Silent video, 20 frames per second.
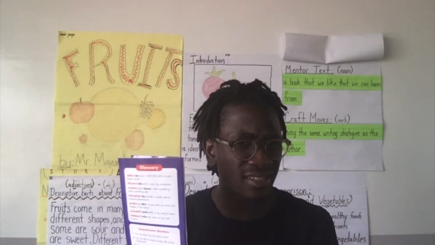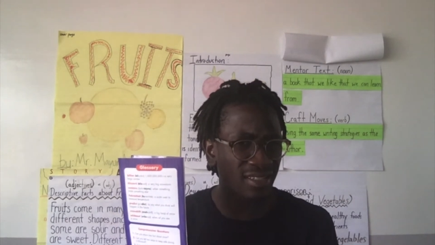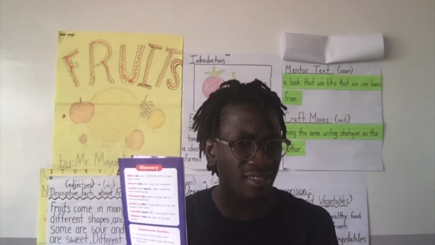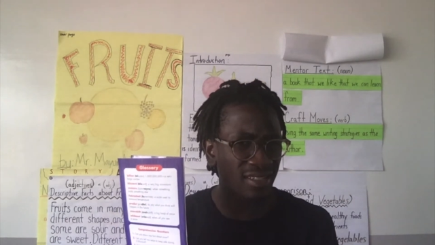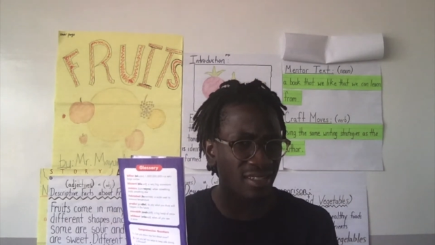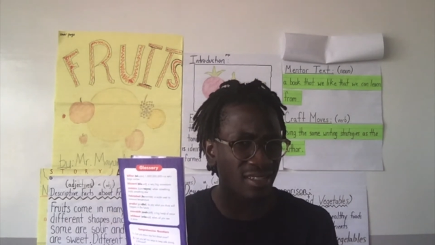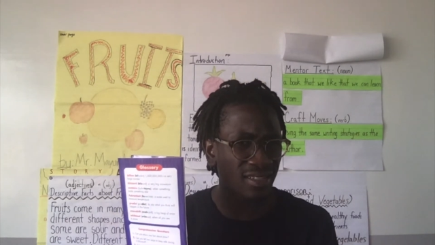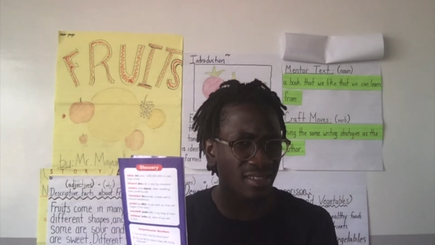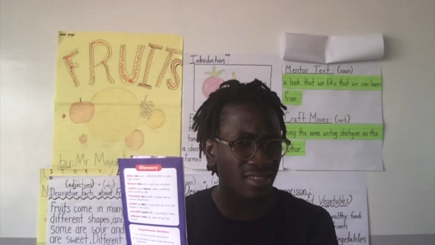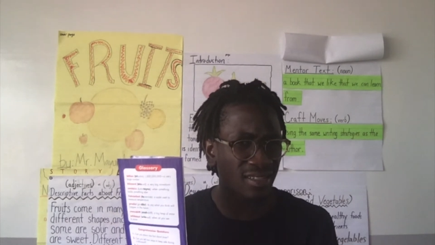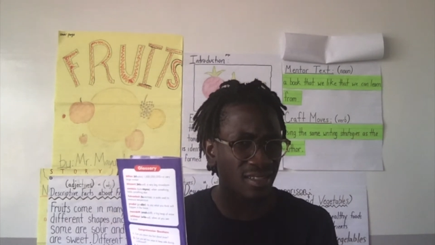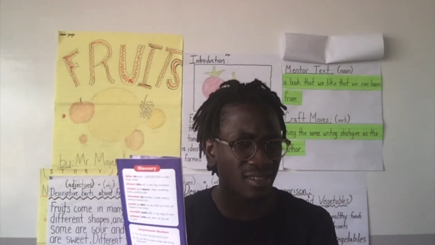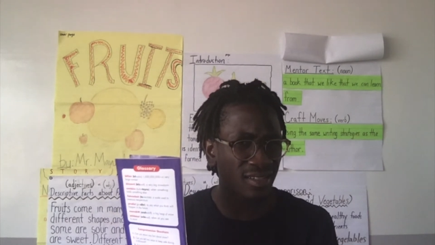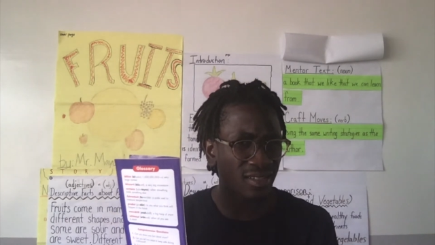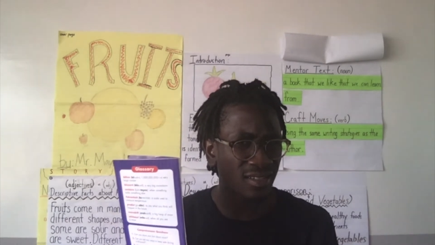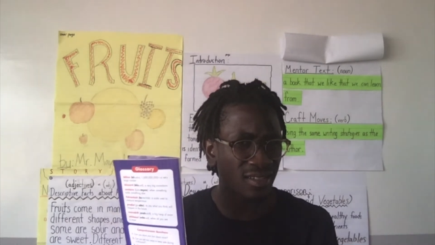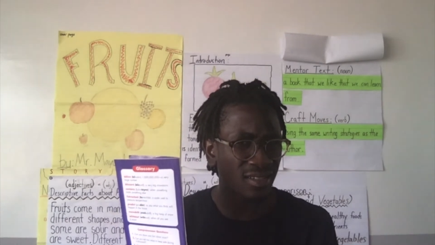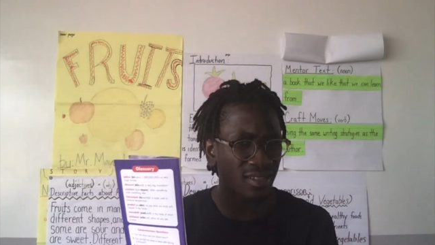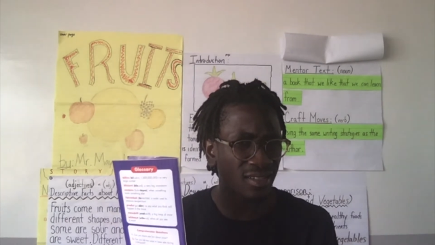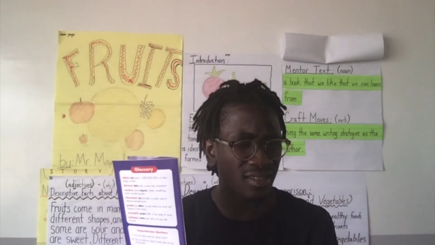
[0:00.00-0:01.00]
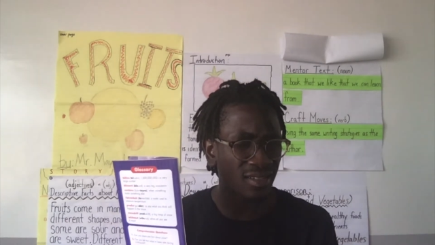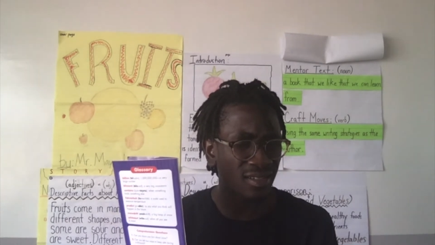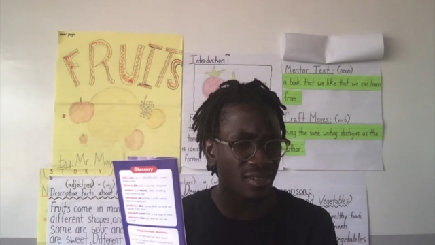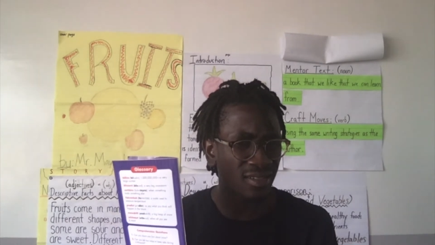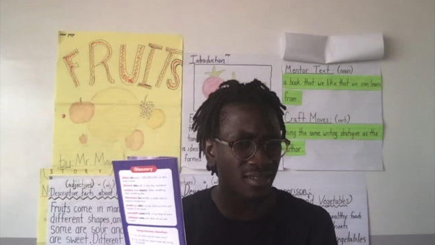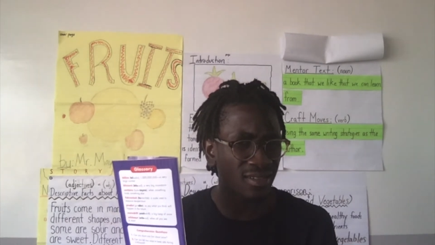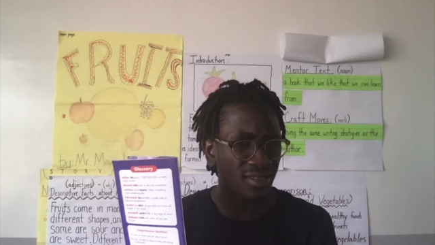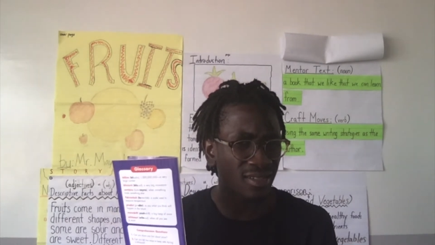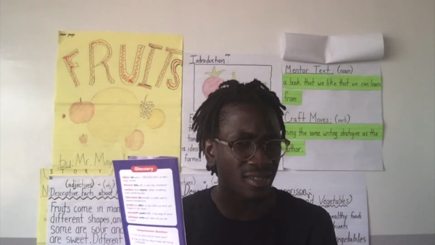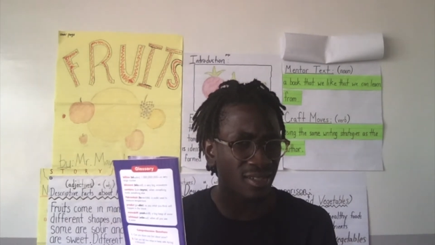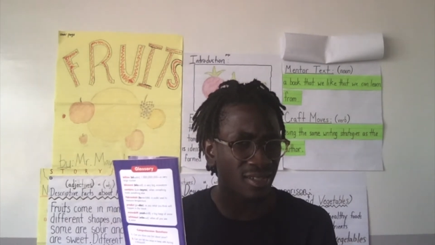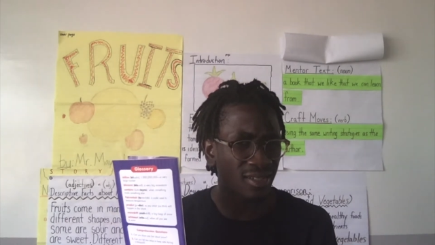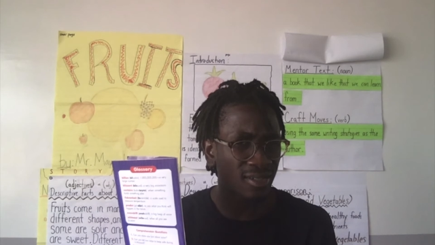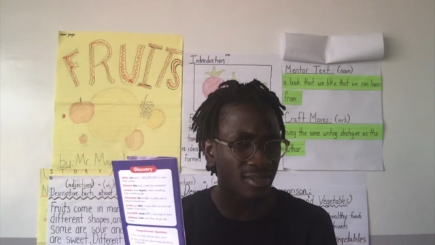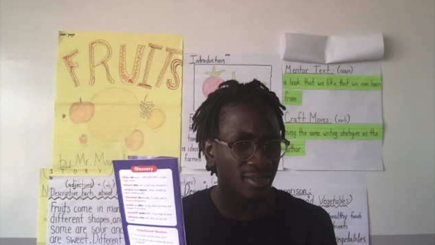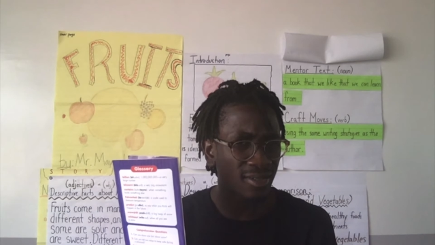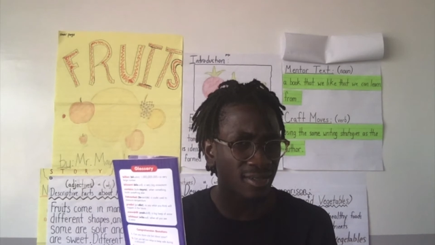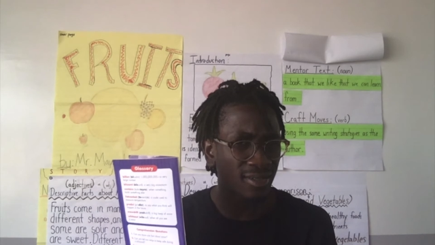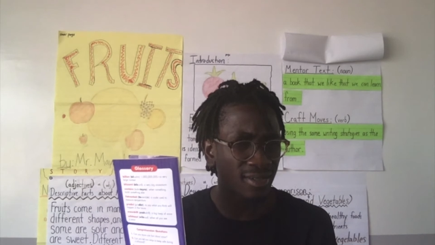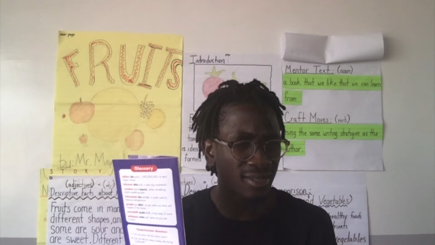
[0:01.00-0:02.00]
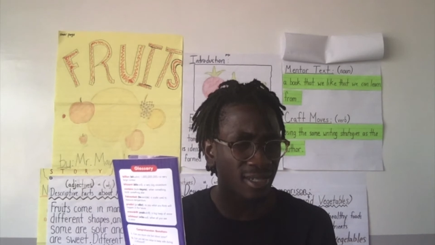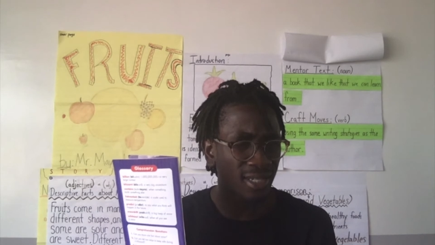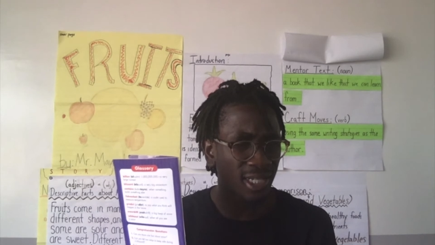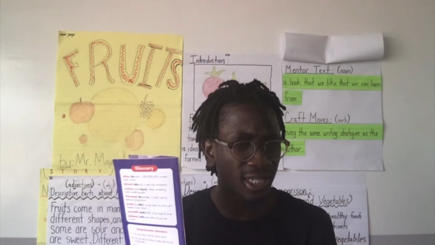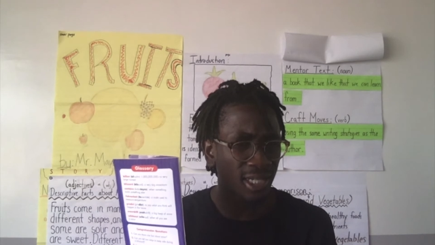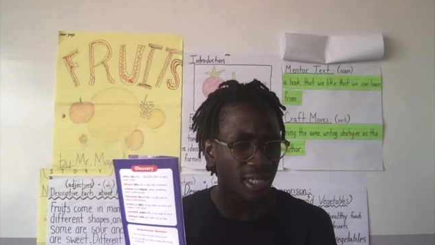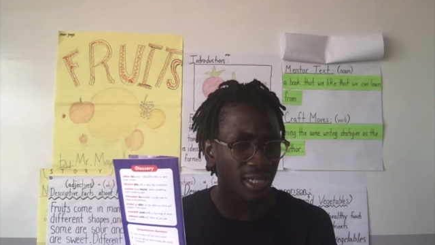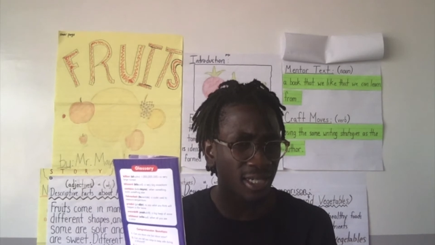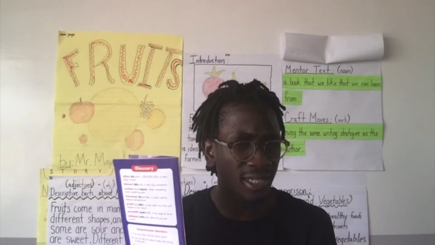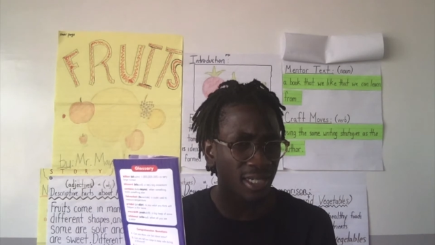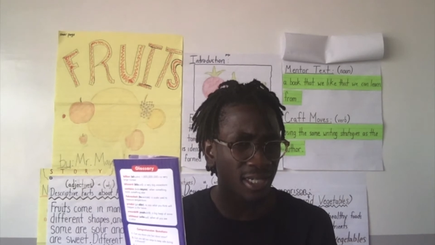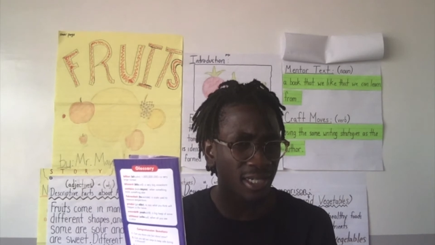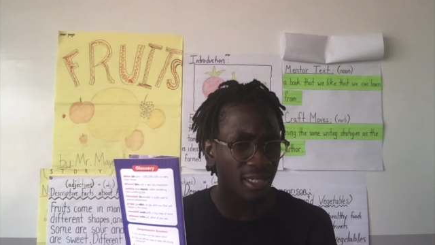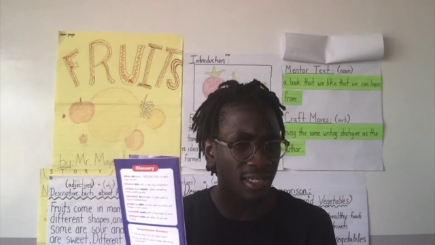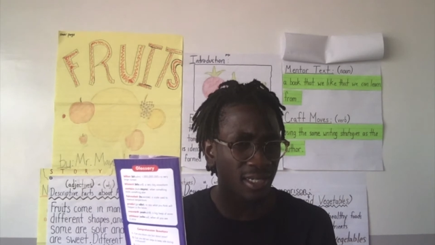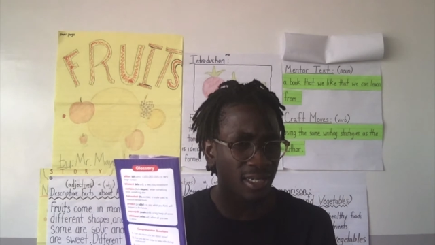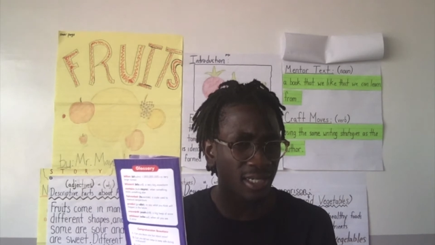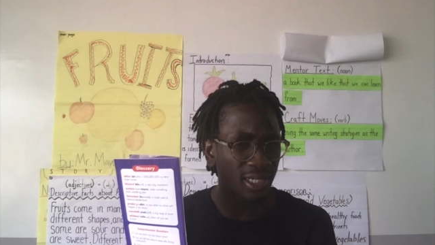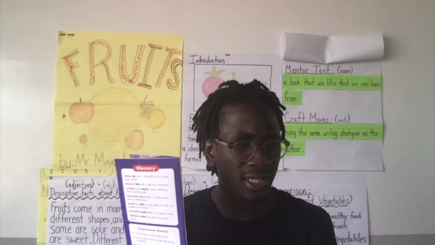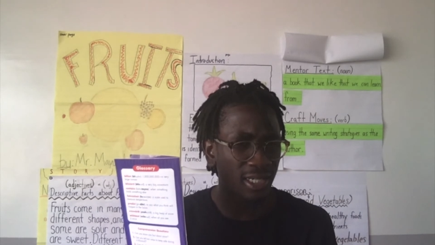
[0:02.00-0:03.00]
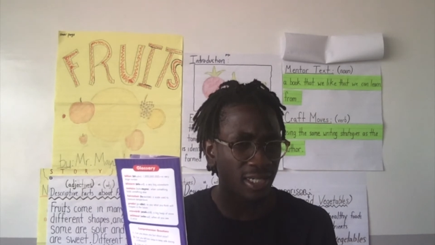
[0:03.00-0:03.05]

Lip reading: (no one is talking)